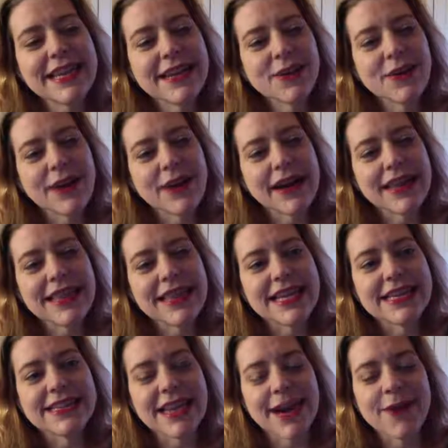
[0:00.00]
cried the
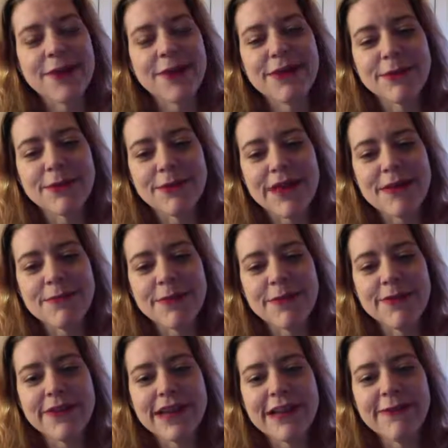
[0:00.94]
entire way through that
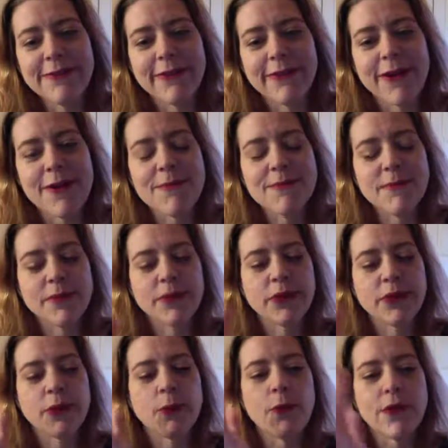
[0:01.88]
movie, from
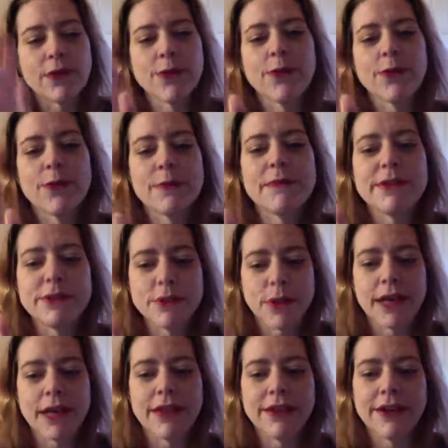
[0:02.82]
the Wonder Woman
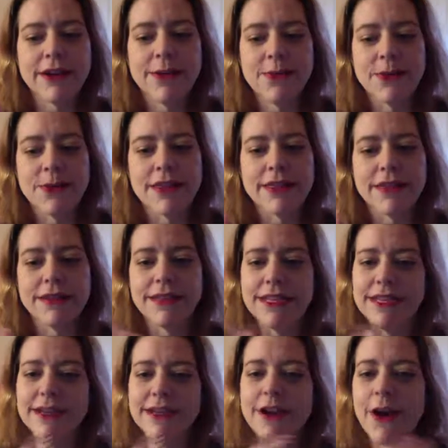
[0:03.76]
trailer with the
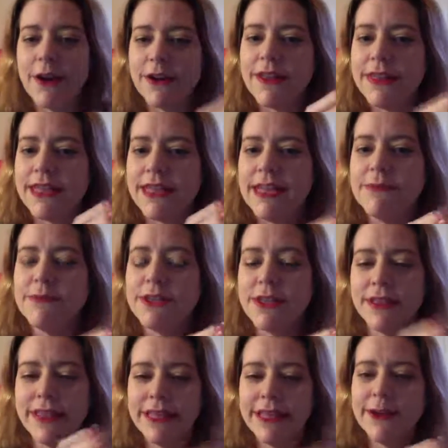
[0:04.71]
Linda Carter theme
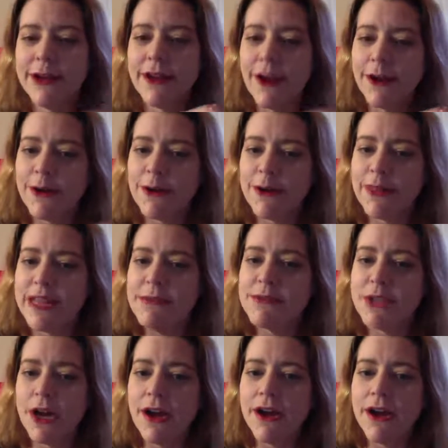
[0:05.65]

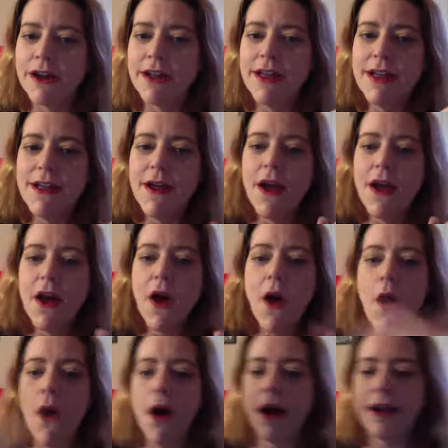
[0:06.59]
song
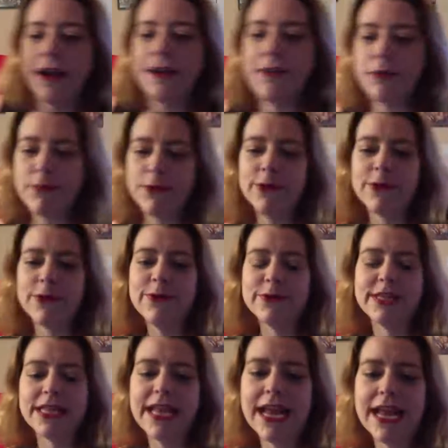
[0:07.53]
on through
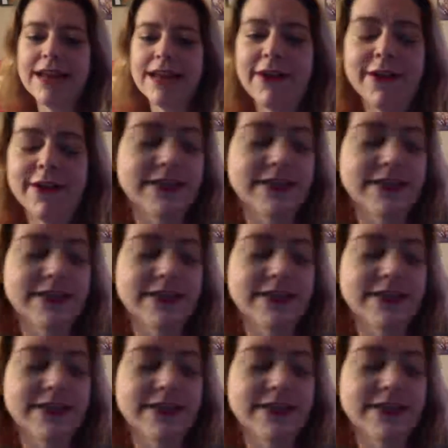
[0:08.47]
to the end of Guardians of the